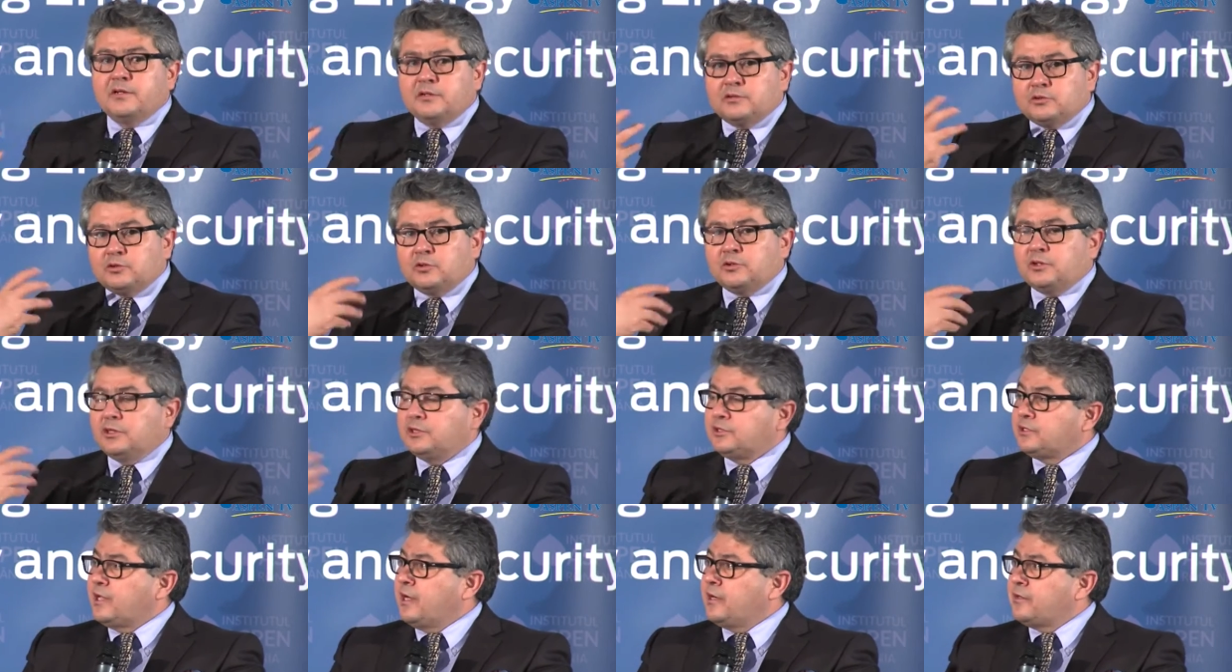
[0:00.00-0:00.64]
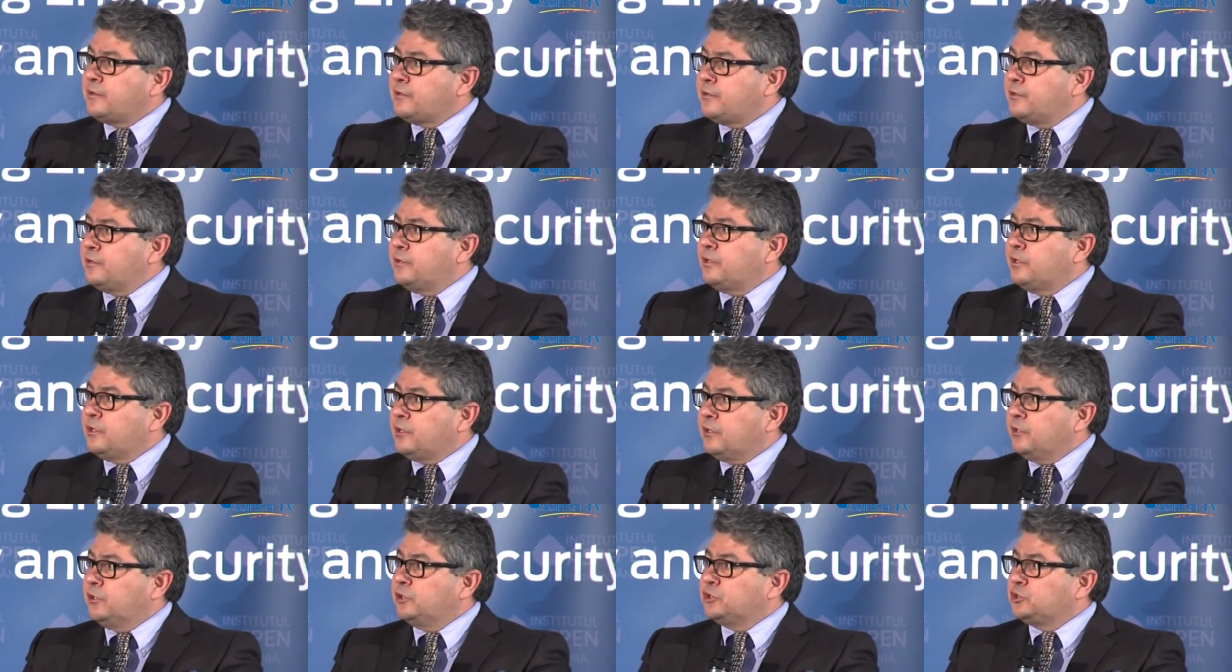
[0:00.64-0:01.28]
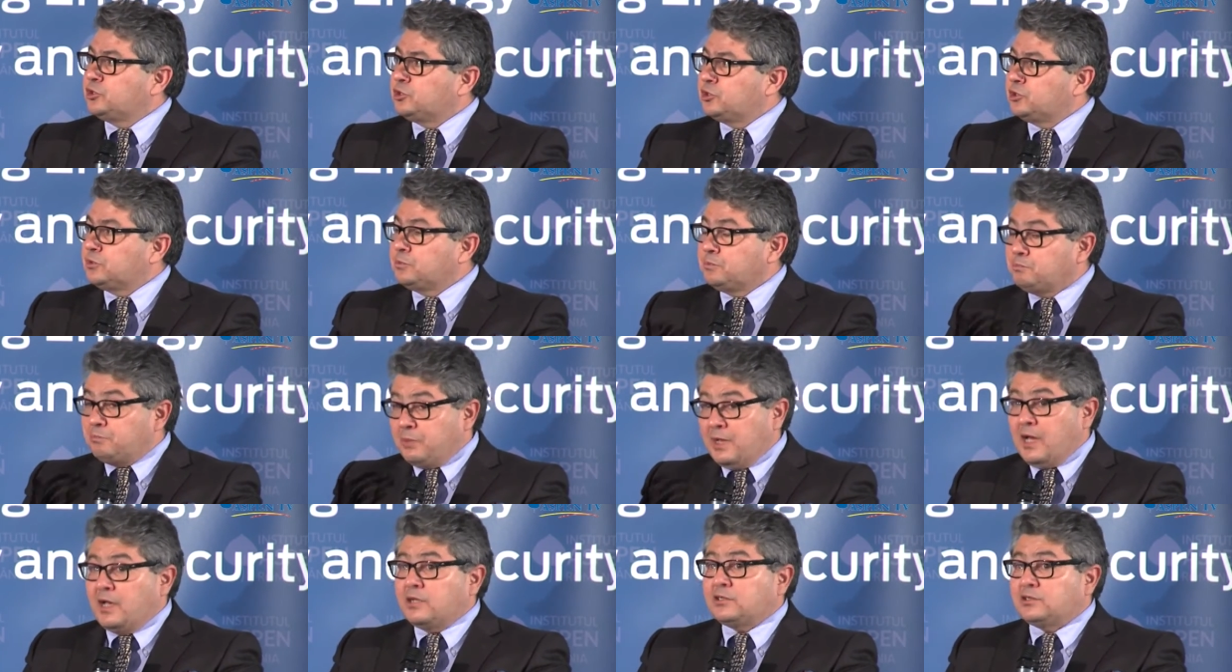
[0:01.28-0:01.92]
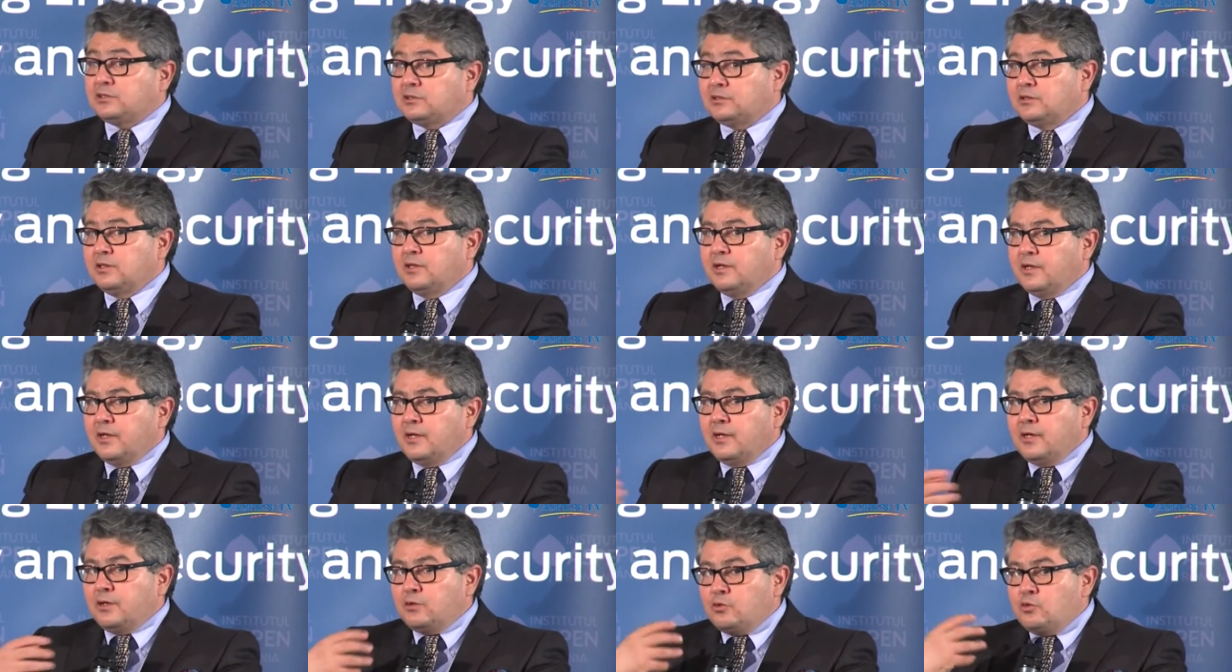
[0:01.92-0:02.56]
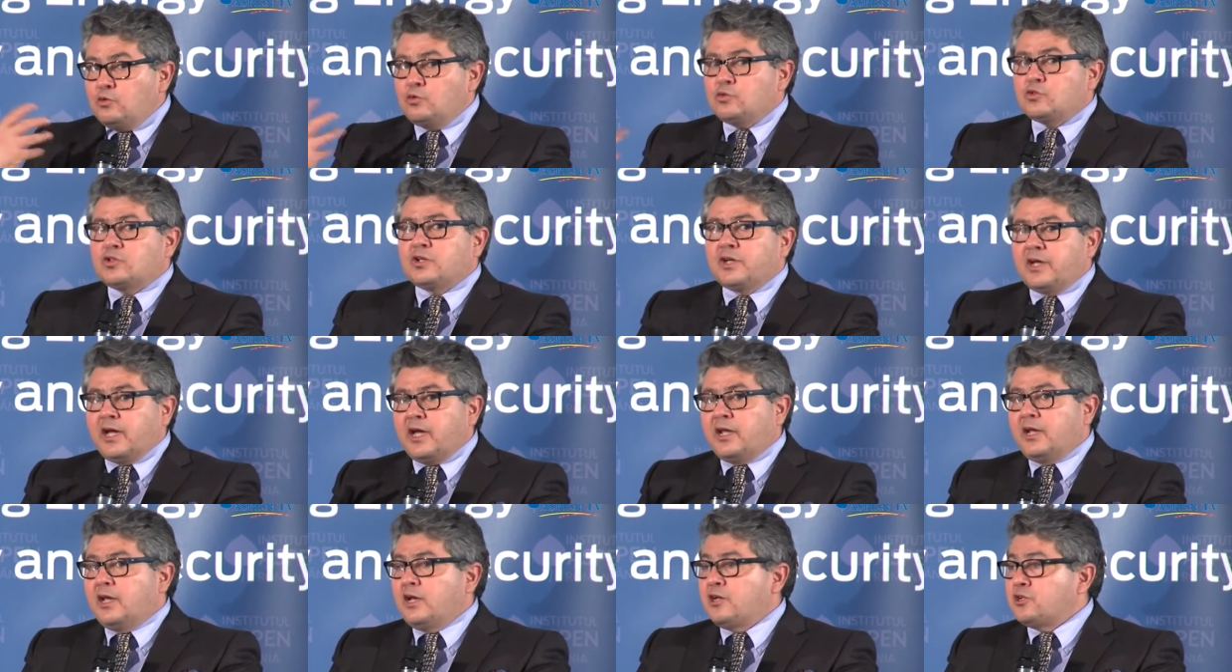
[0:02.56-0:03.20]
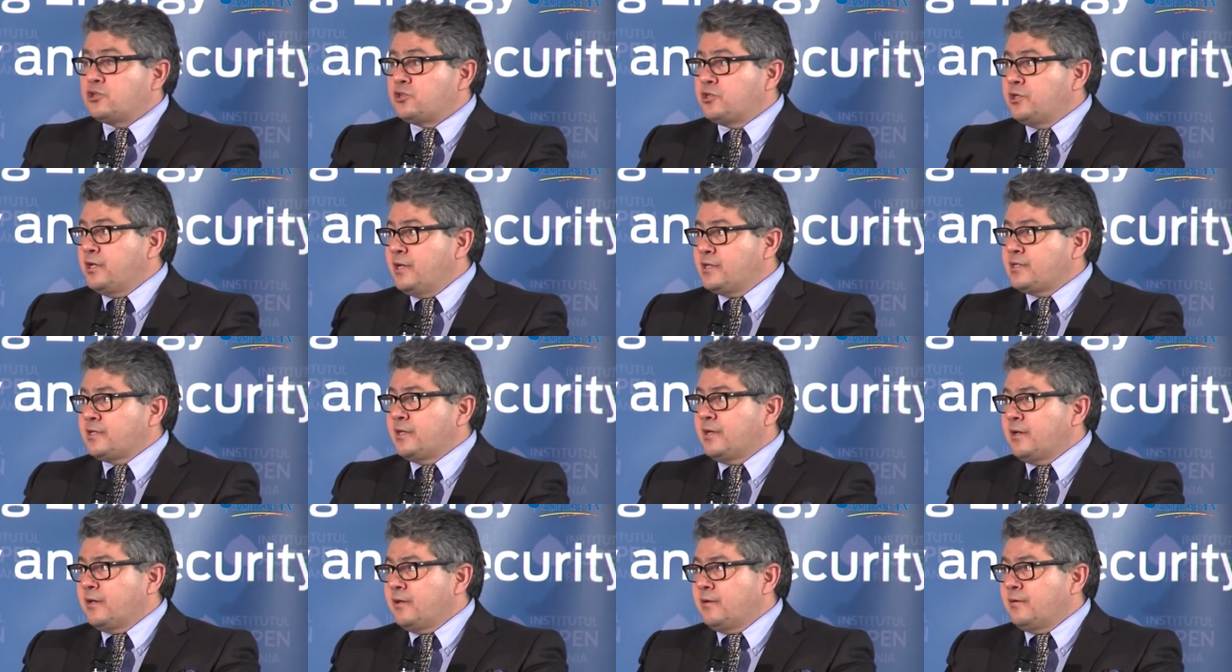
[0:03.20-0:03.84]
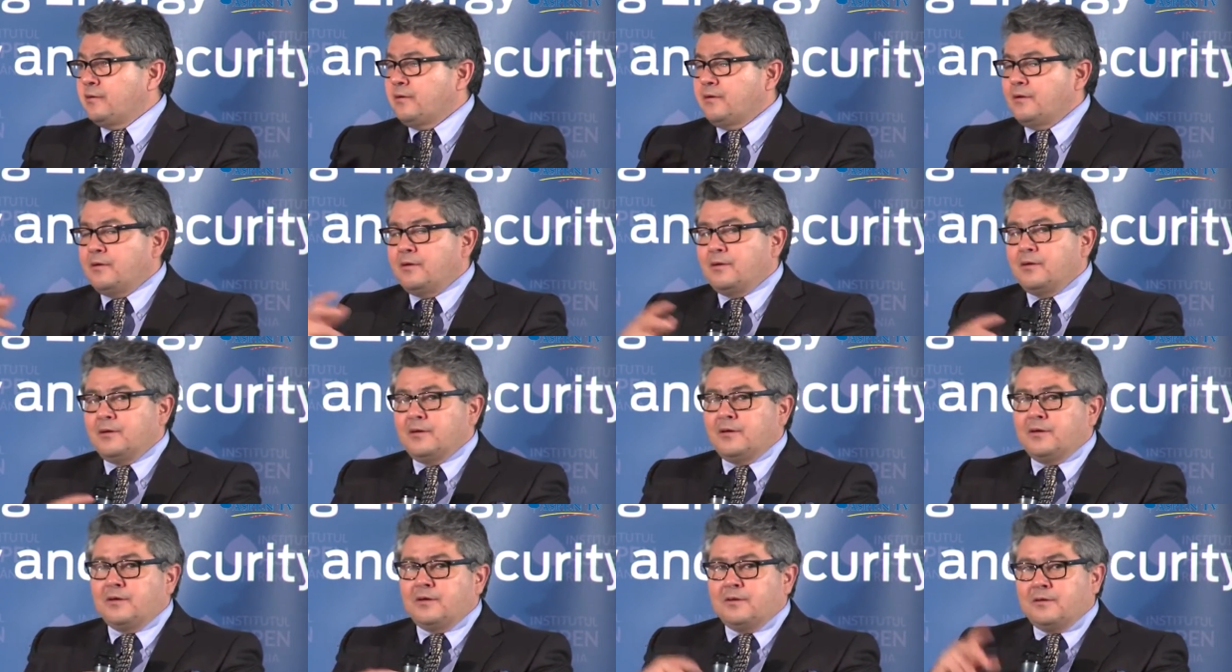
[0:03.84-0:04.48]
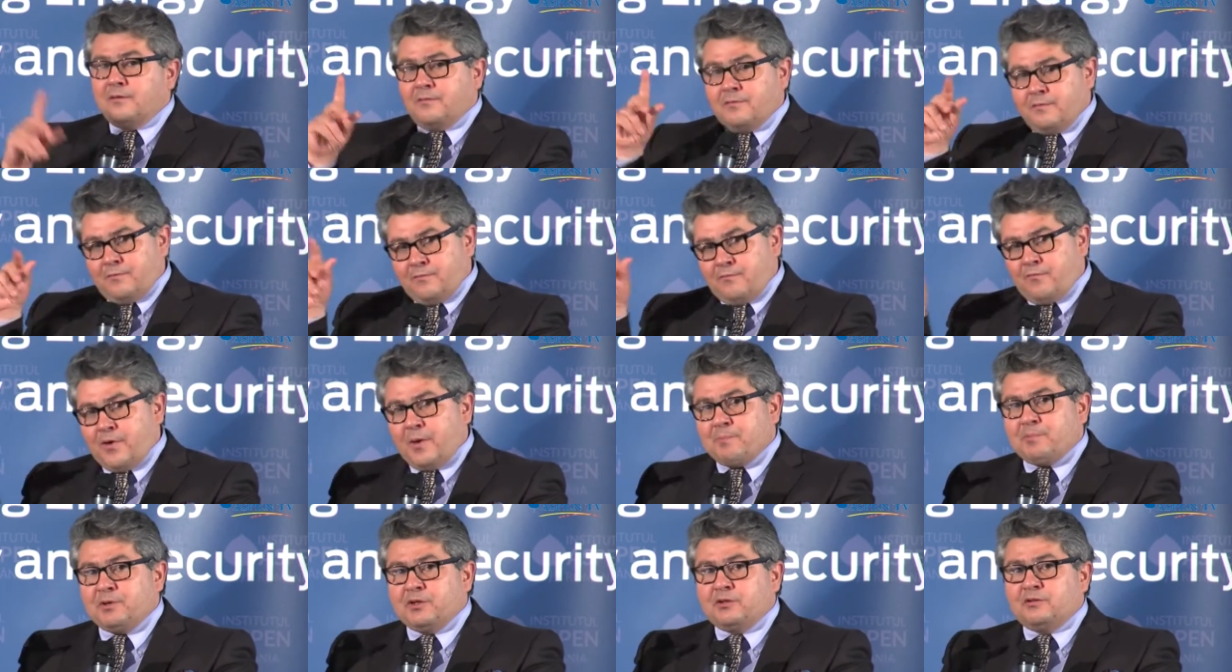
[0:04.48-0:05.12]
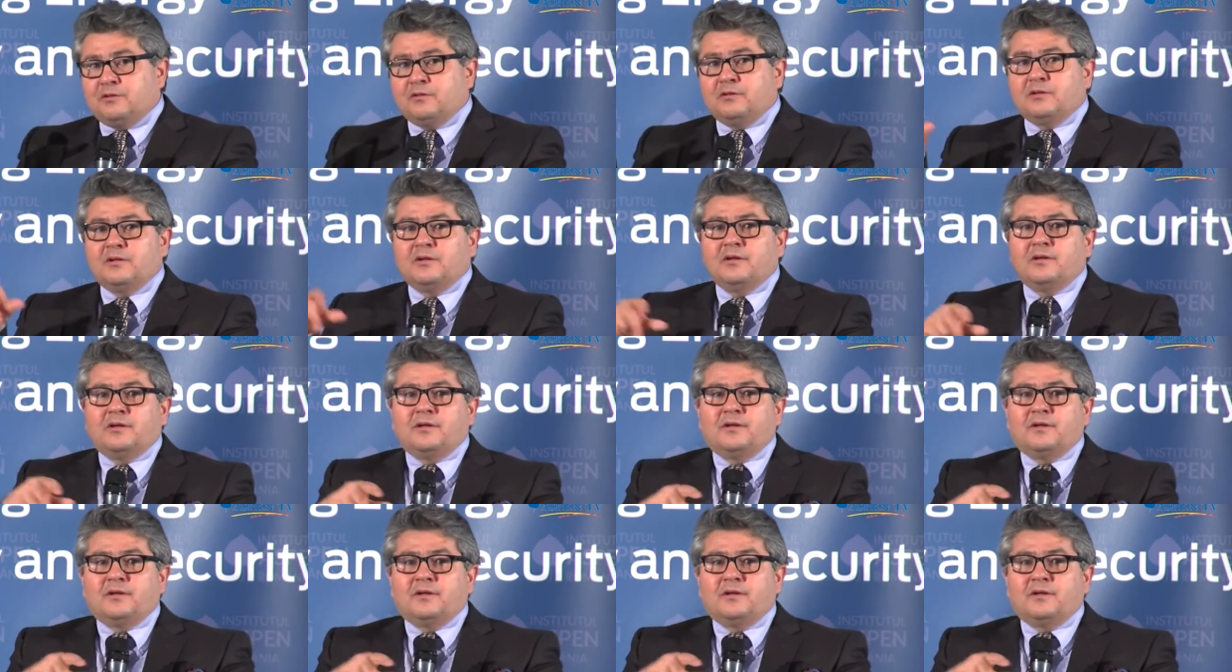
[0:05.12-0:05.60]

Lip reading: So these are critical issues. Plus, using energy as a weapon